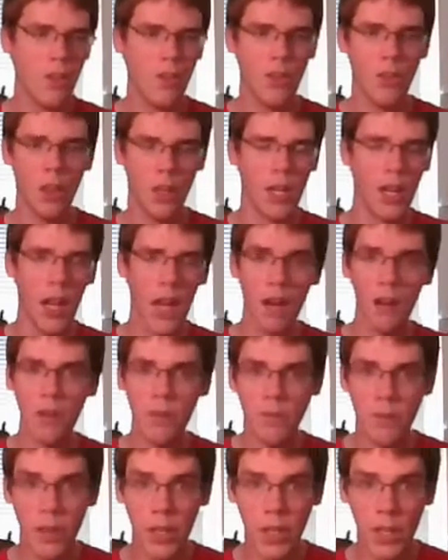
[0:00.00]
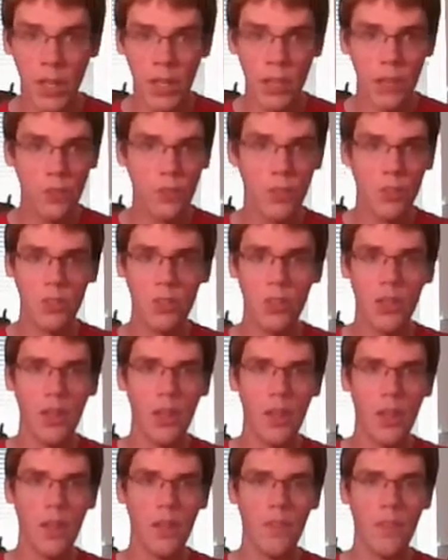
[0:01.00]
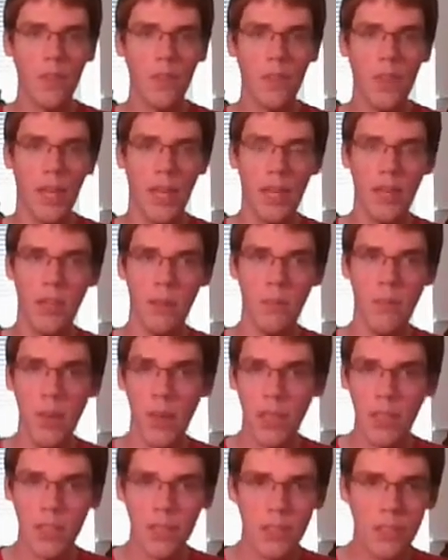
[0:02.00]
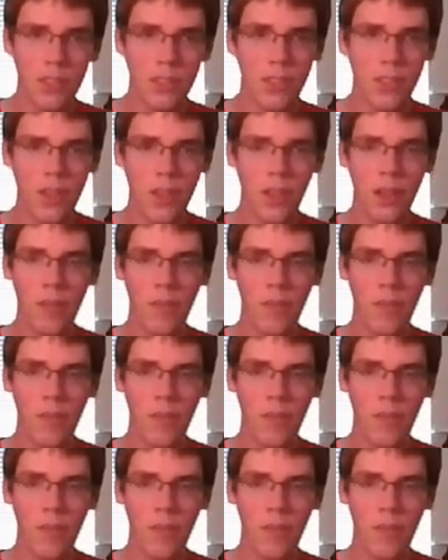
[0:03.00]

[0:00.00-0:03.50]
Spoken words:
the Cloud Village, the Hidden Mist,